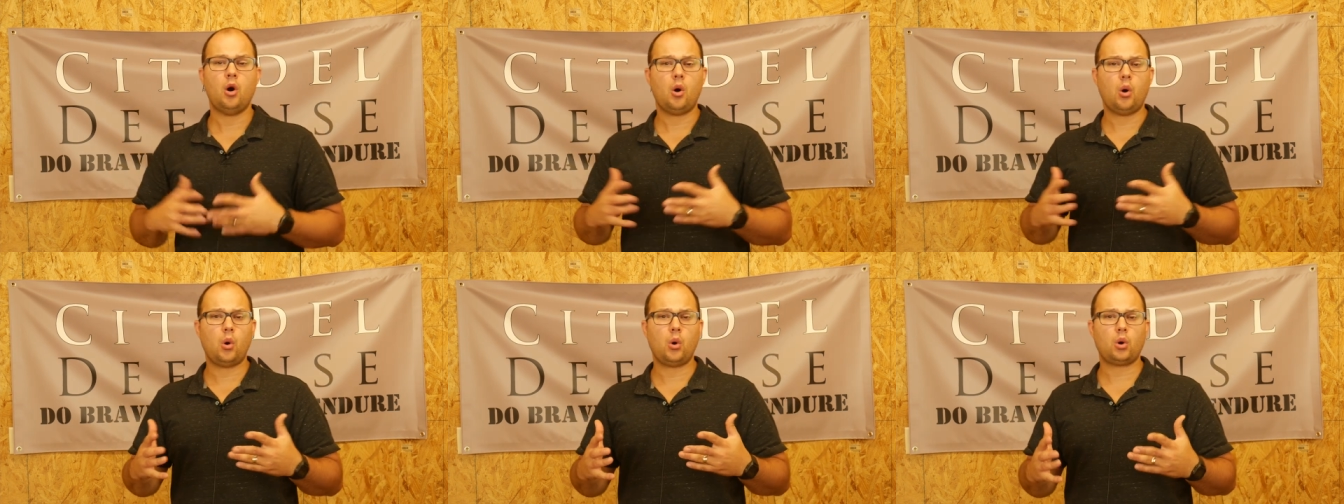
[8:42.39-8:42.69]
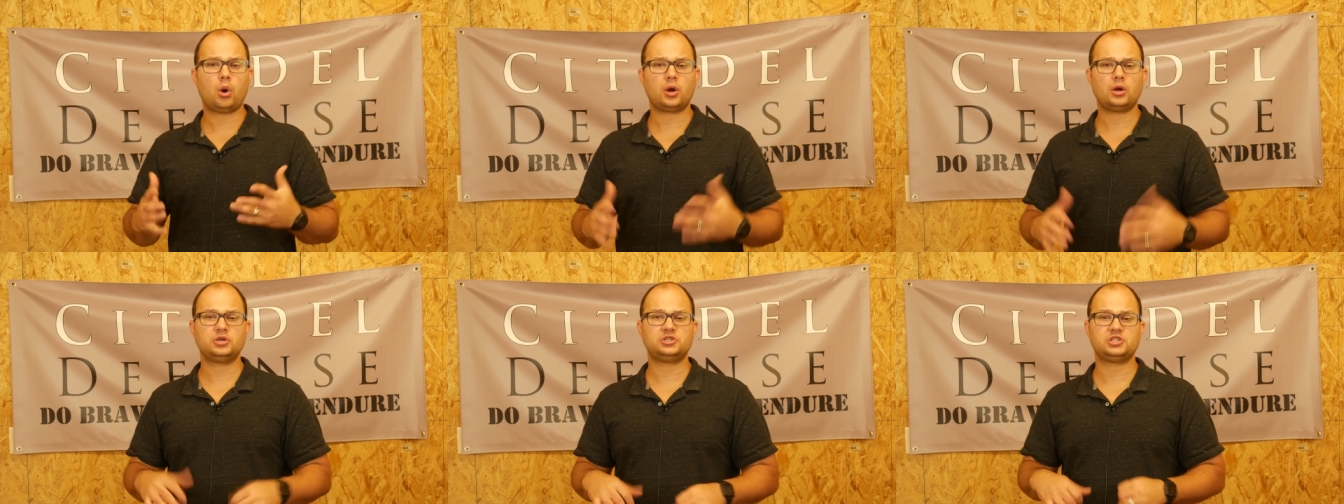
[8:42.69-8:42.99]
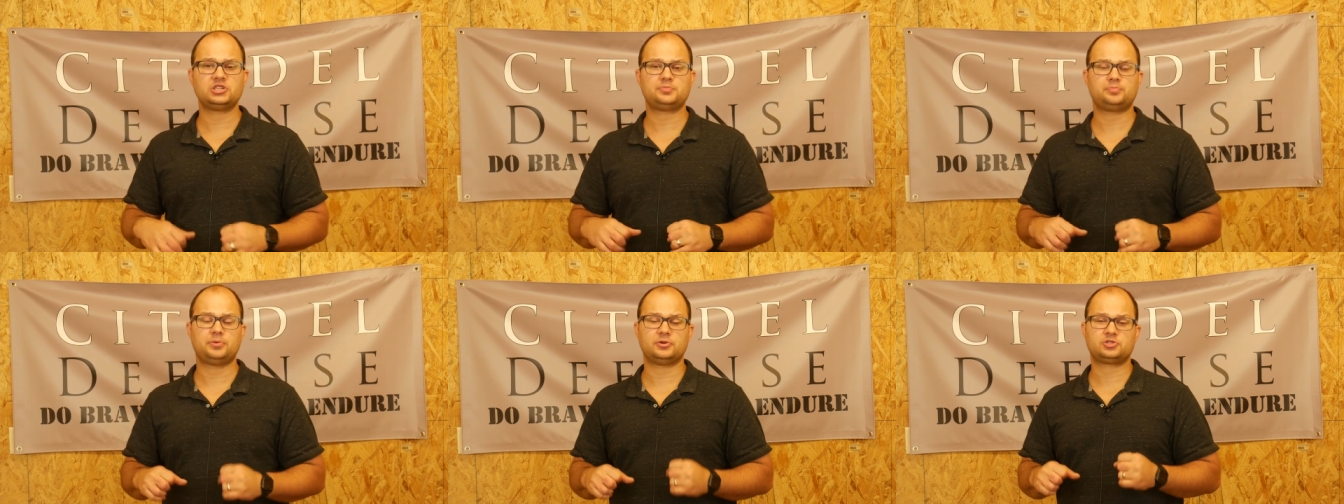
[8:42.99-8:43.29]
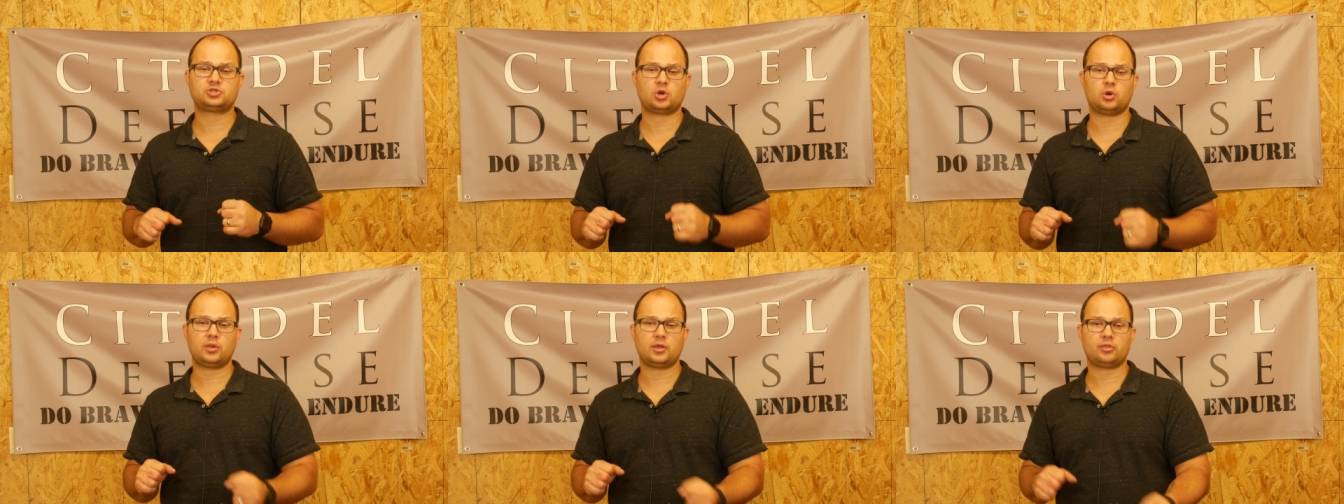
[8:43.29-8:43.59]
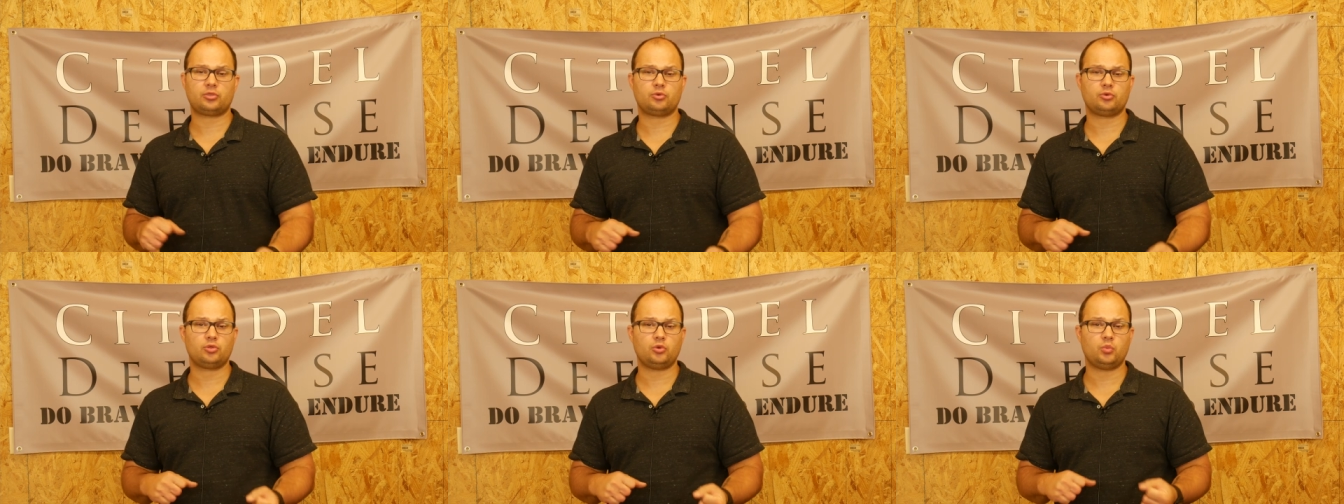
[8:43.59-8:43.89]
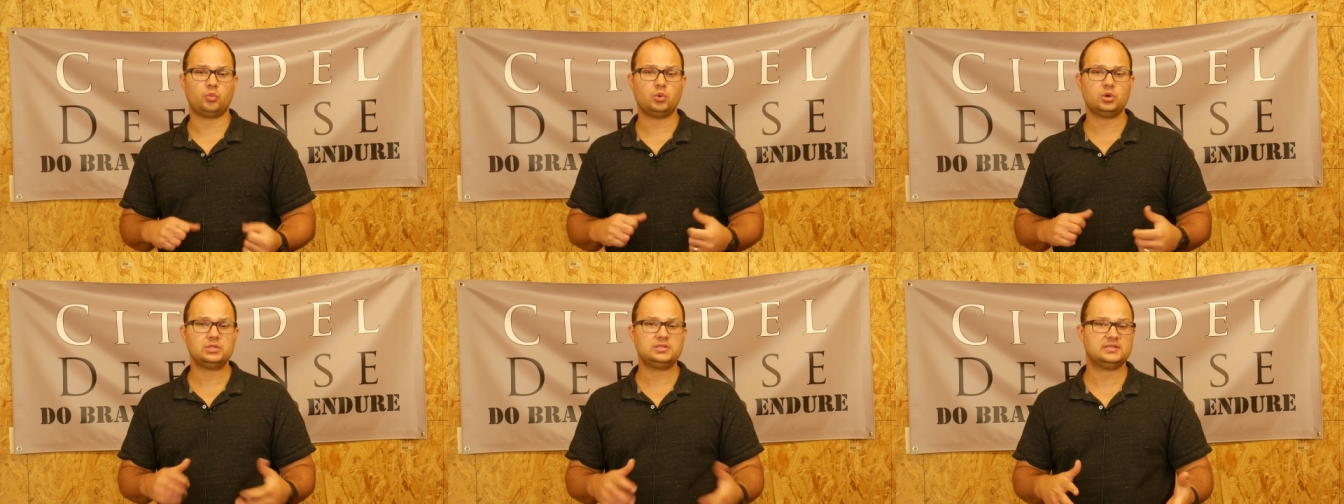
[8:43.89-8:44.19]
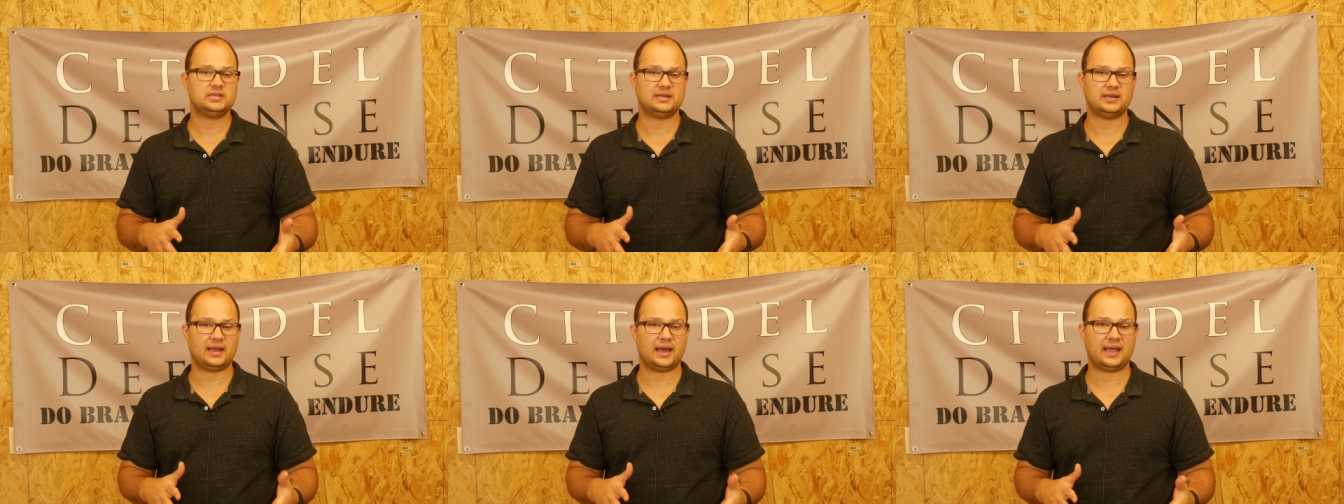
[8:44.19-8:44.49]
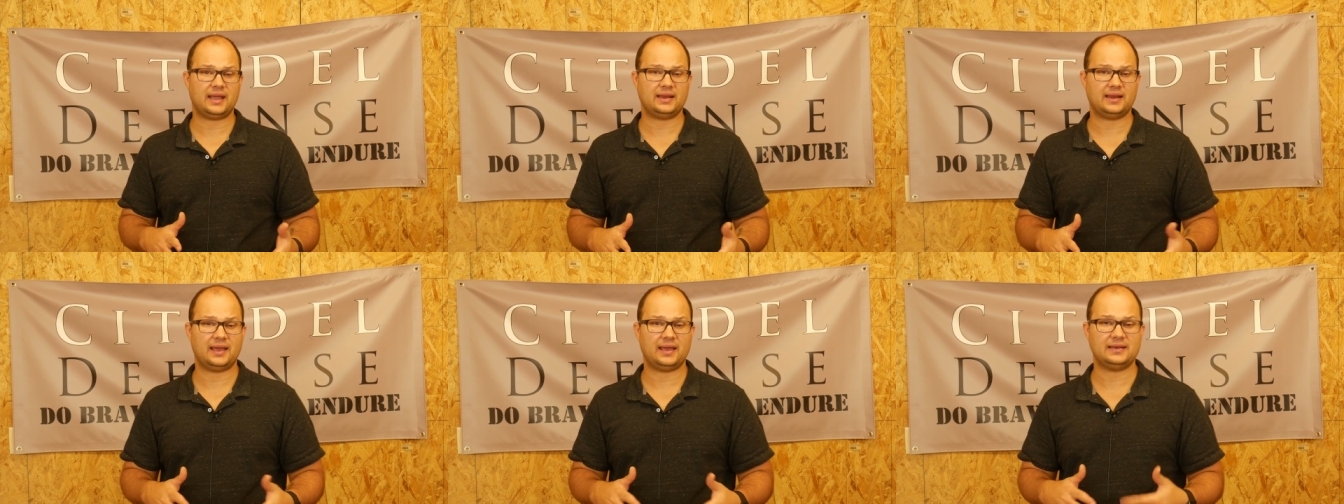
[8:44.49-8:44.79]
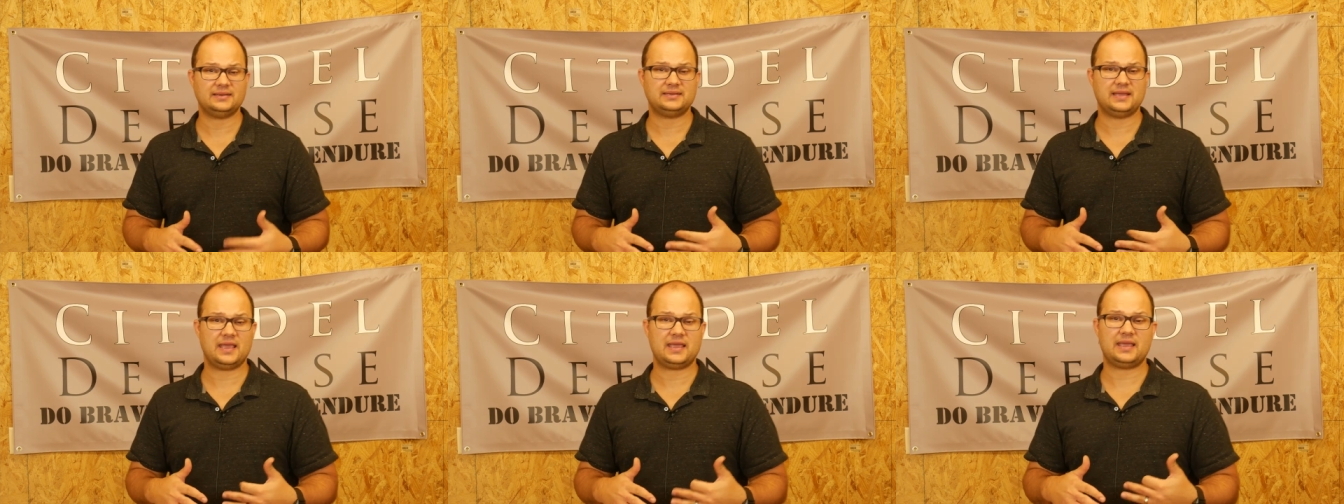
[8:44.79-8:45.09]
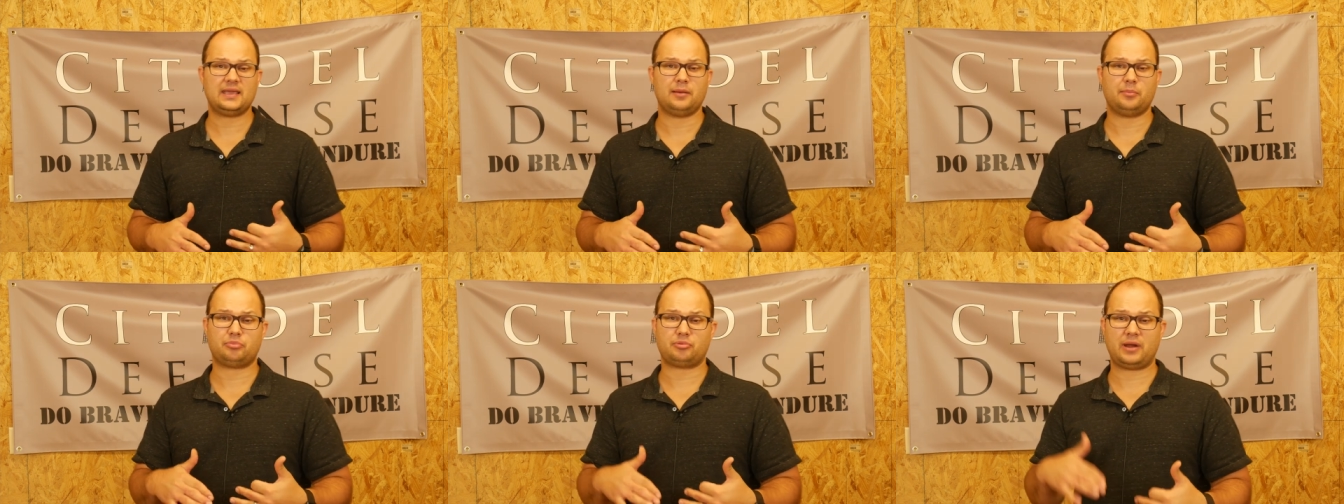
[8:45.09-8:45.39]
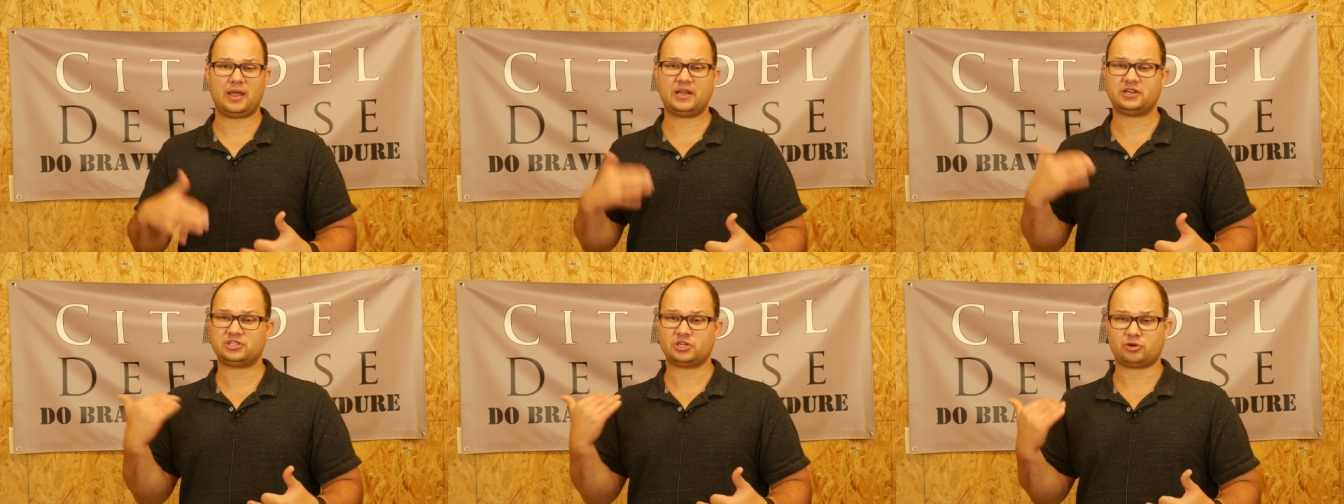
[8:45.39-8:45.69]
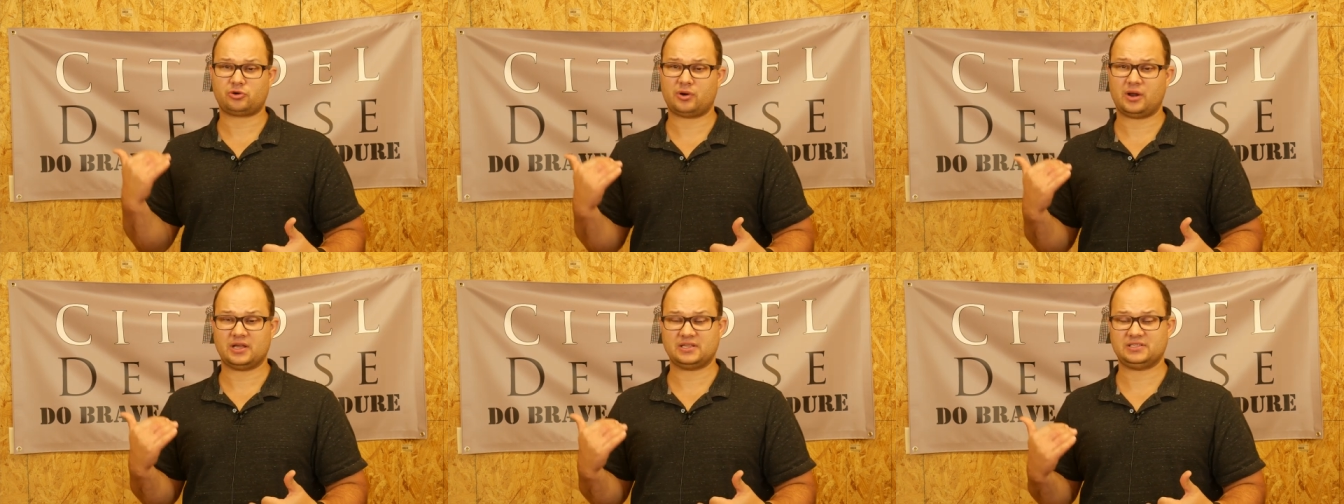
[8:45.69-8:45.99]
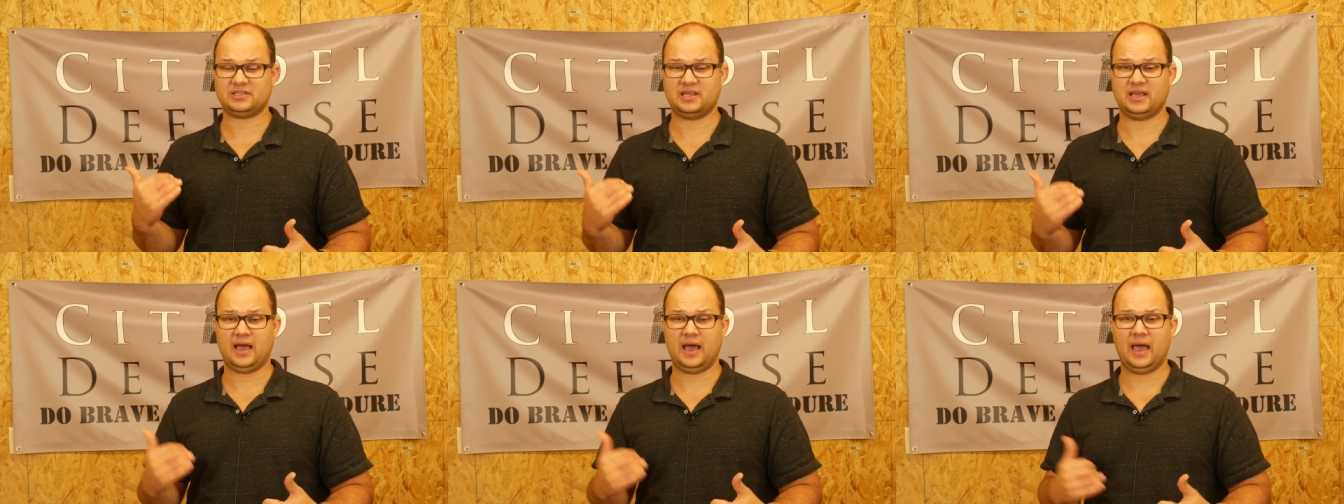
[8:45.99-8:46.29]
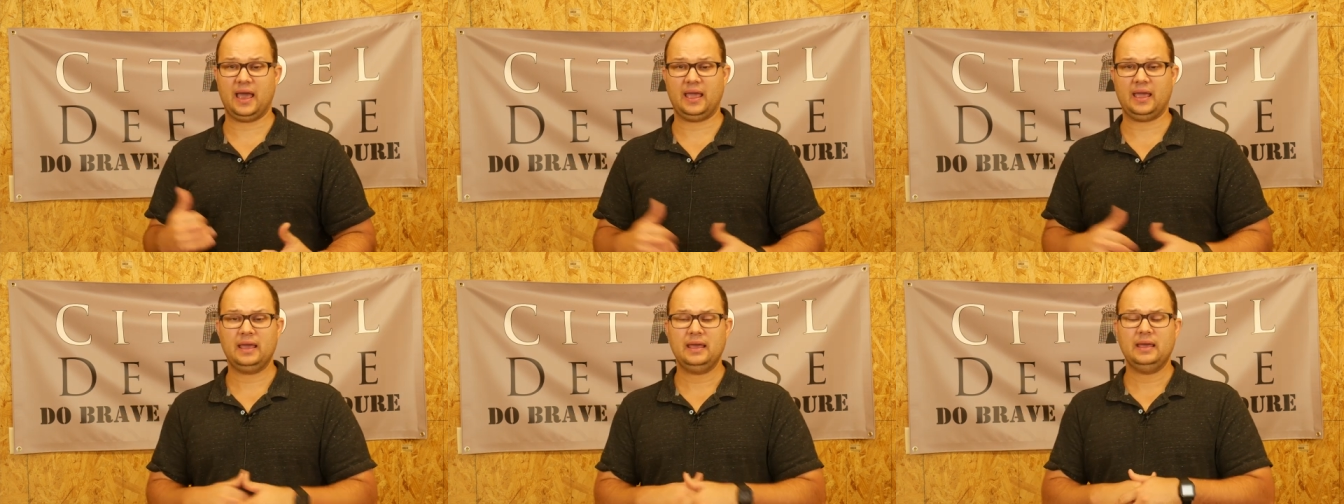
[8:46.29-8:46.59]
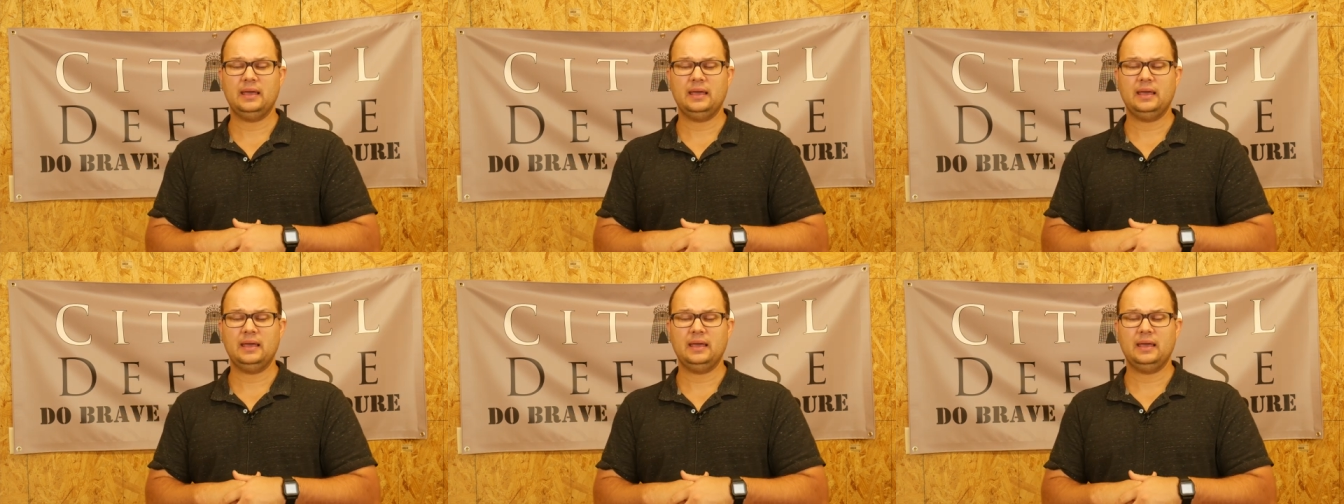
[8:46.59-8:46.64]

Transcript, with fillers: or just patrolling through the woods at night and taking a branch across the eye.